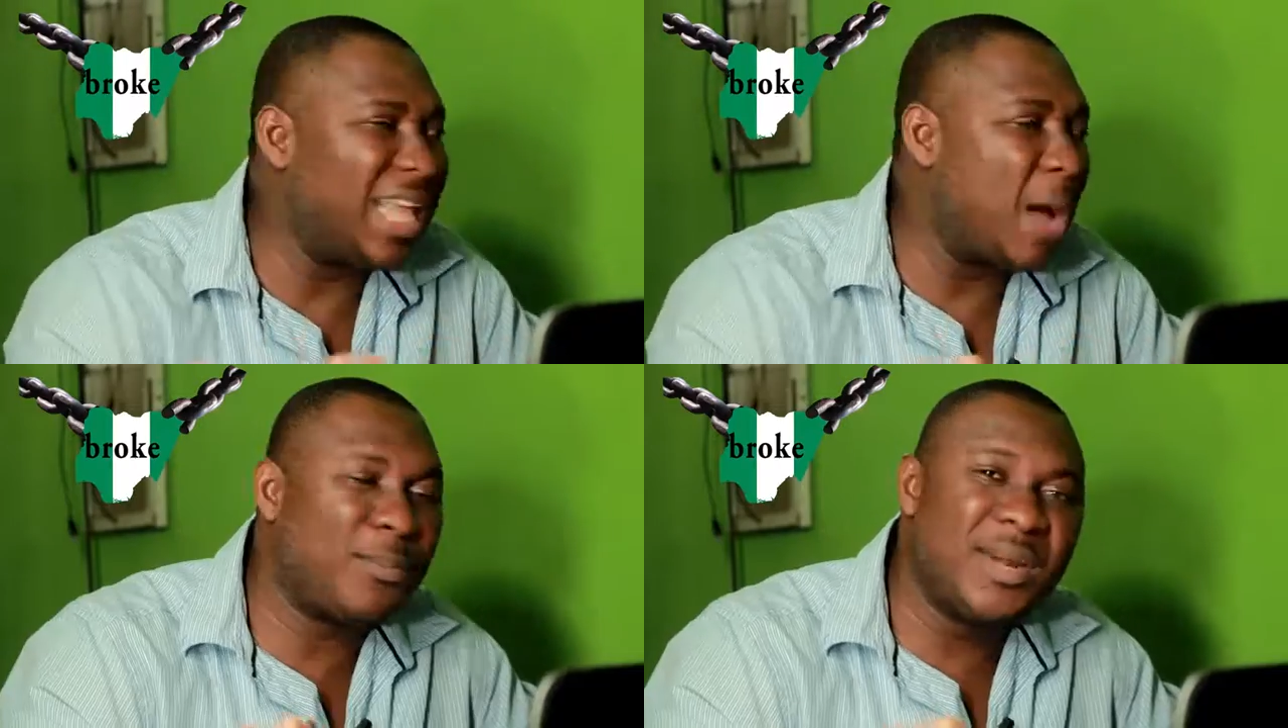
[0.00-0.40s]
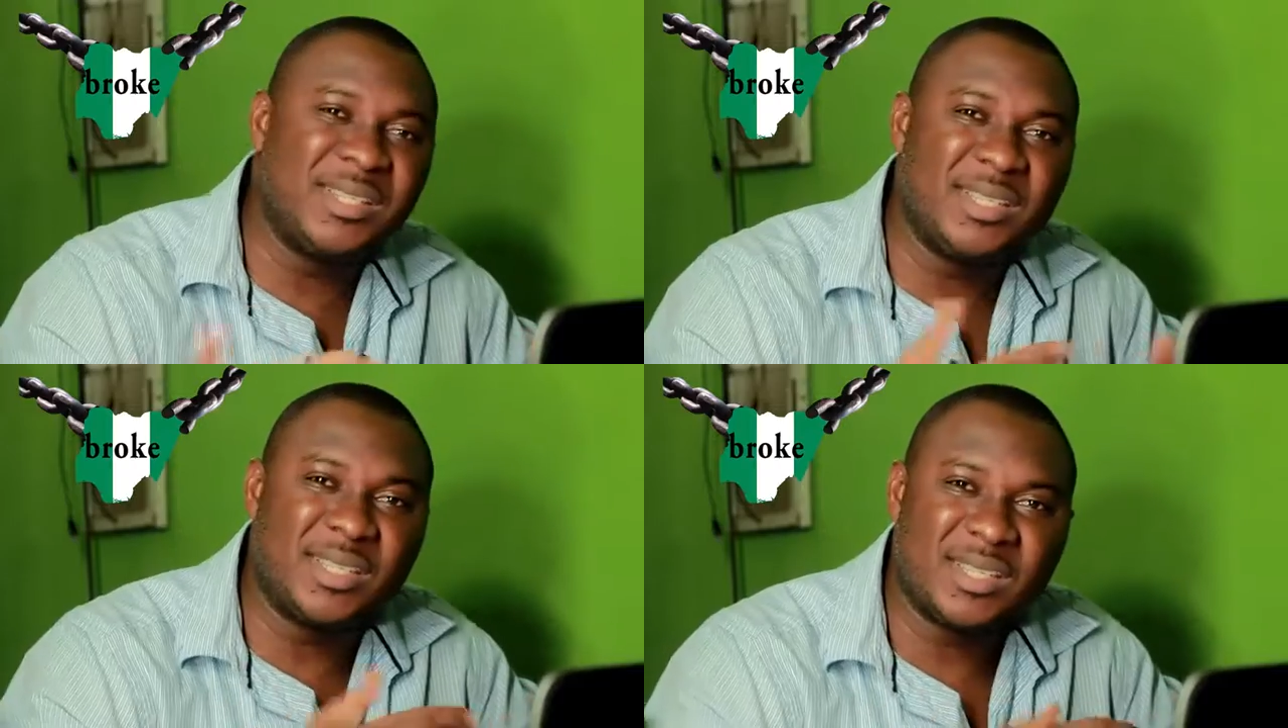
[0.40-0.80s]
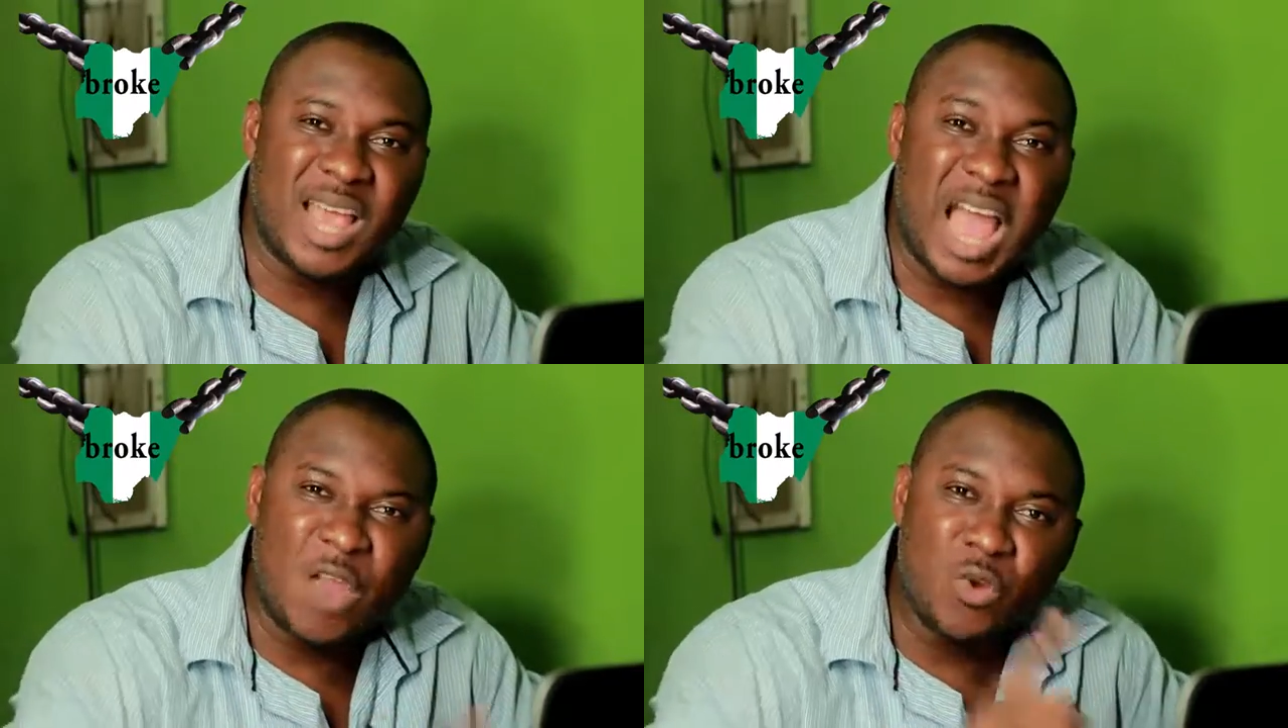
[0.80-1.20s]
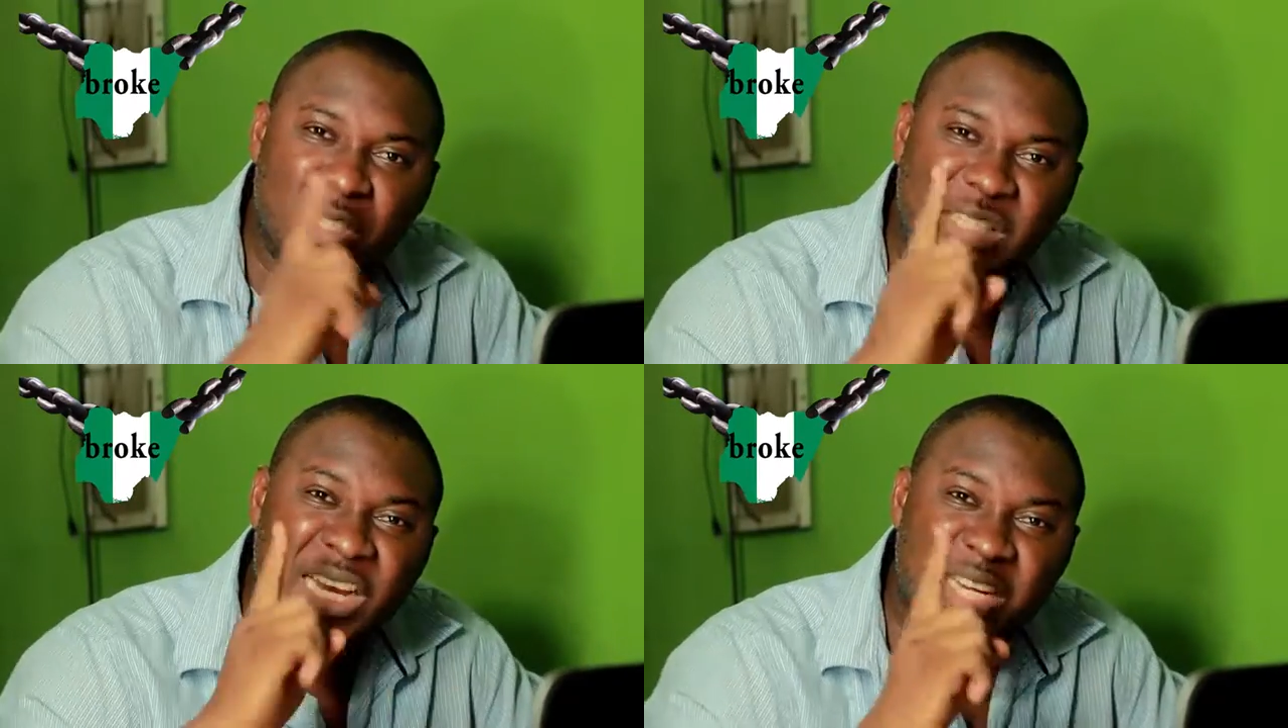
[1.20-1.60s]
their praises and you
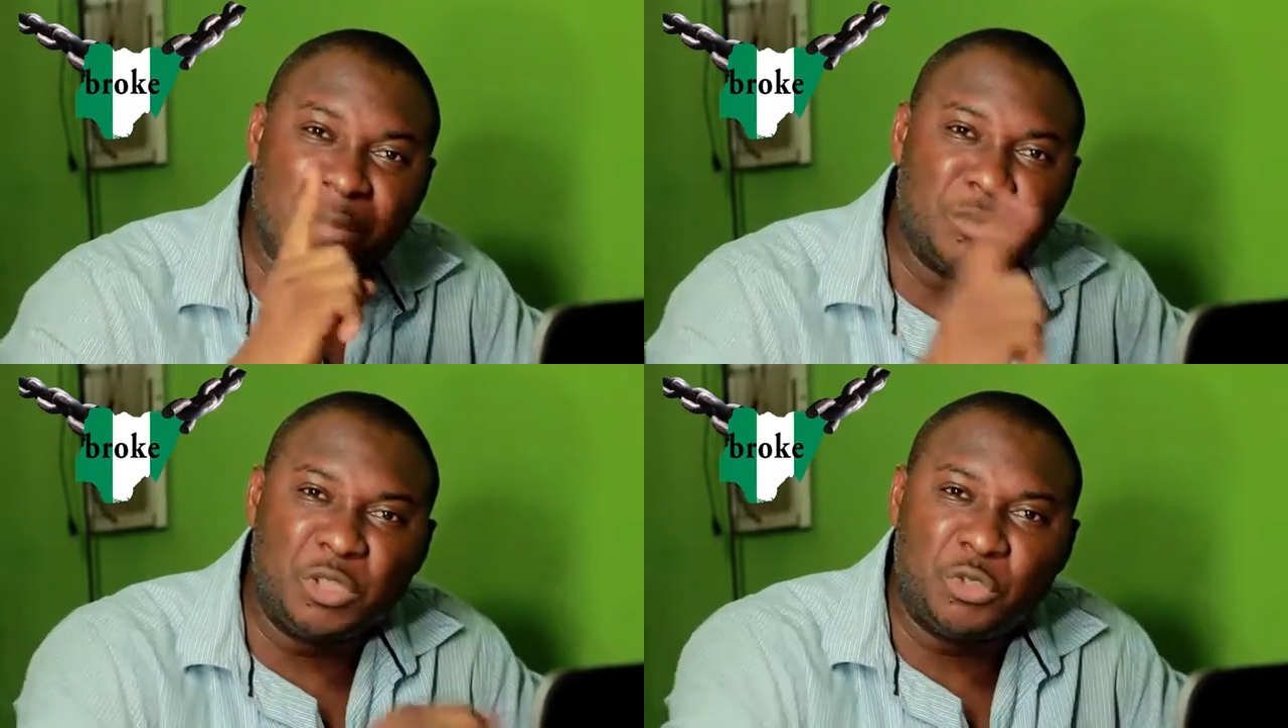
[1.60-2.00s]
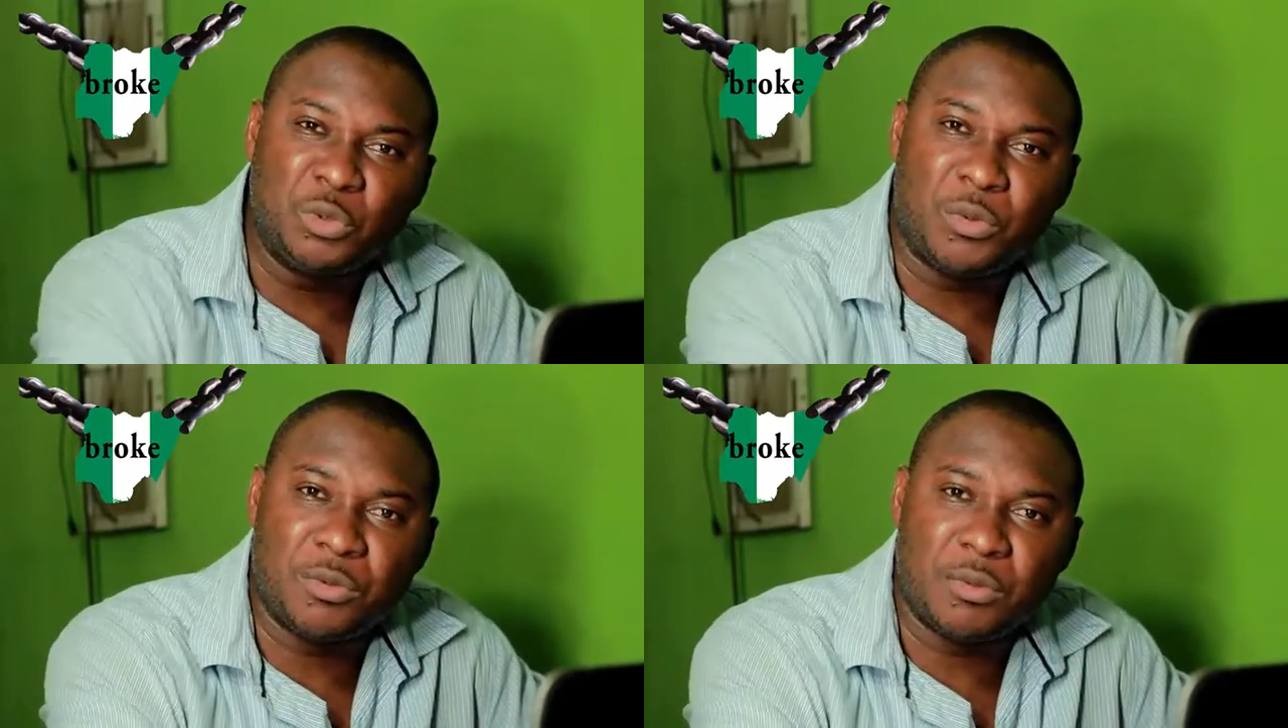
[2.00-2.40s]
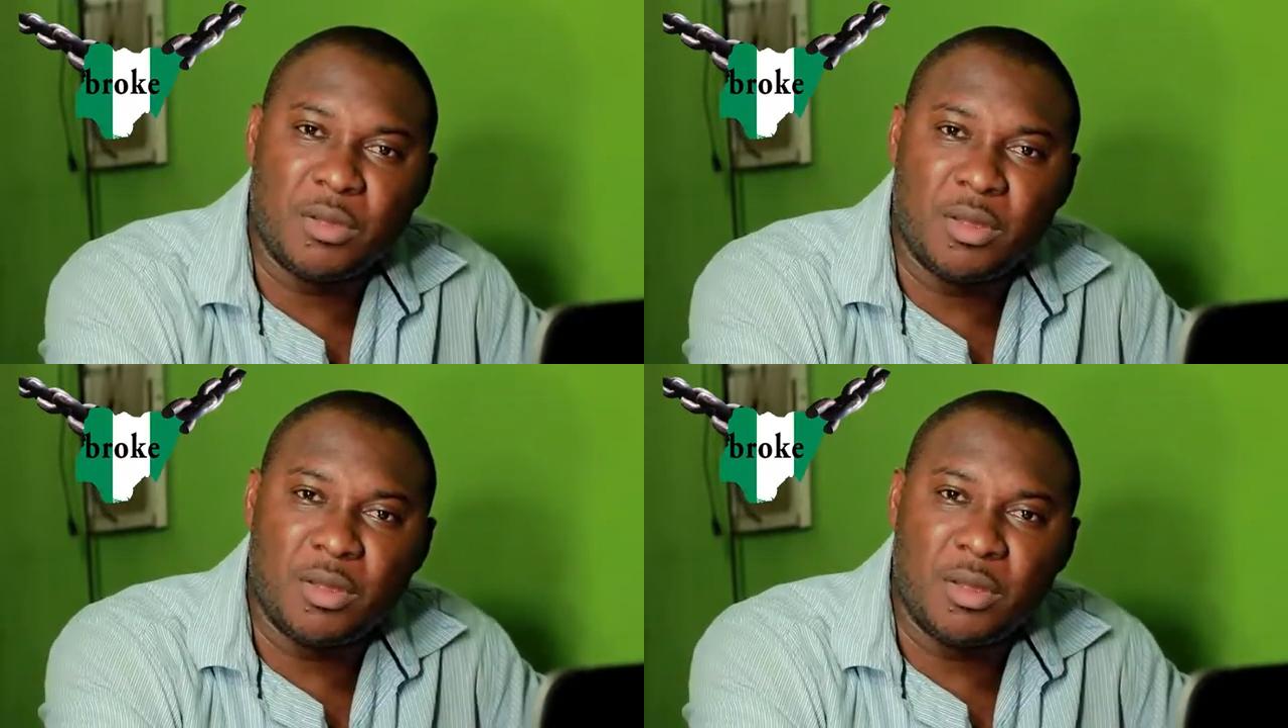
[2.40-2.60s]
not tell them the truth.